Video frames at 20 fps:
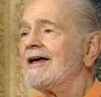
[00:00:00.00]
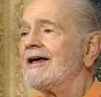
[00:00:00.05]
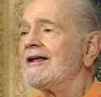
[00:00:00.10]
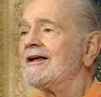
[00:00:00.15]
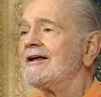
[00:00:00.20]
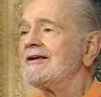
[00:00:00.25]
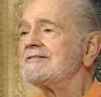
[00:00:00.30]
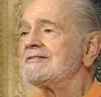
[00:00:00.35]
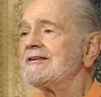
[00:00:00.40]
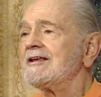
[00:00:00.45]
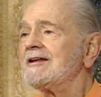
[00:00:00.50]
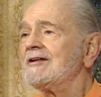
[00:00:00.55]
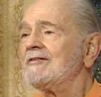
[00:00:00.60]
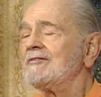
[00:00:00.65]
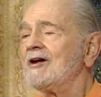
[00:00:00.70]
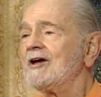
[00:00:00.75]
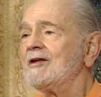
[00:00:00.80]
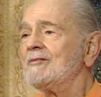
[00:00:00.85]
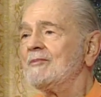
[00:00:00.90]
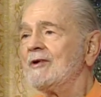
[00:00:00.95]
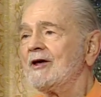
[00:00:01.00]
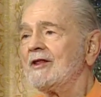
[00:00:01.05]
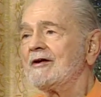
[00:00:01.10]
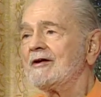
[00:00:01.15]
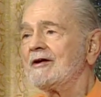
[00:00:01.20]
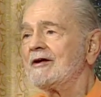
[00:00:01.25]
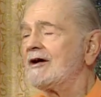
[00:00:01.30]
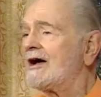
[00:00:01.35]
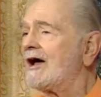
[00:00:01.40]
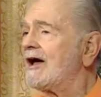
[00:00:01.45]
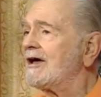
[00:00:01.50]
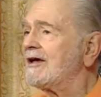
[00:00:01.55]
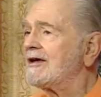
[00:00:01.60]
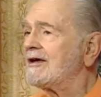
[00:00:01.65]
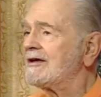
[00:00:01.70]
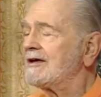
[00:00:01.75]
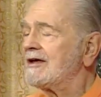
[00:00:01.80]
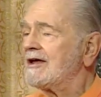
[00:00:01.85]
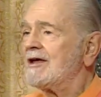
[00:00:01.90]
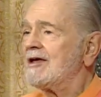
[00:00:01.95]
And I said, Divine
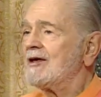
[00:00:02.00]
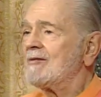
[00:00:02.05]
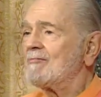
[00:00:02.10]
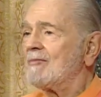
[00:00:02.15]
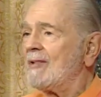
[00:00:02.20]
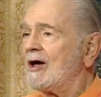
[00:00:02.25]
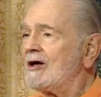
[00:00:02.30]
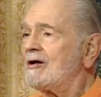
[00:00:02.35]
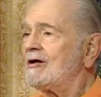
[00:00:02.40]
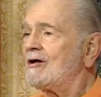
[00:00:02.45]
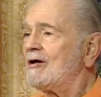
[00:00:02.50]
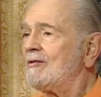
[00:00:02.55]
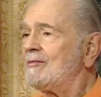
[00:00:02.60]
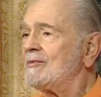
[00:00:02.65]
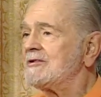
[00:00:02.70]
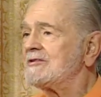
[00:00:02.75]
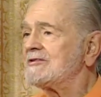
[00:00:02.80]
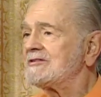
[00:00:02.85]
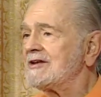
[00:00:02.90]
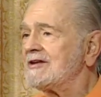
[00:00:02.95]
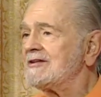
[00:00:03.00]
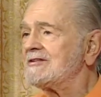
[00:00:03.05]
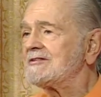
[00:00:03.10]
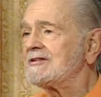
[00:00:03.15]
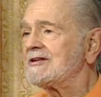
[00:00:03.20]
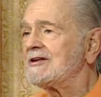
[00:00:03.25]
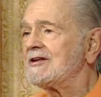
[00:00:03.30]
Mother, my common sense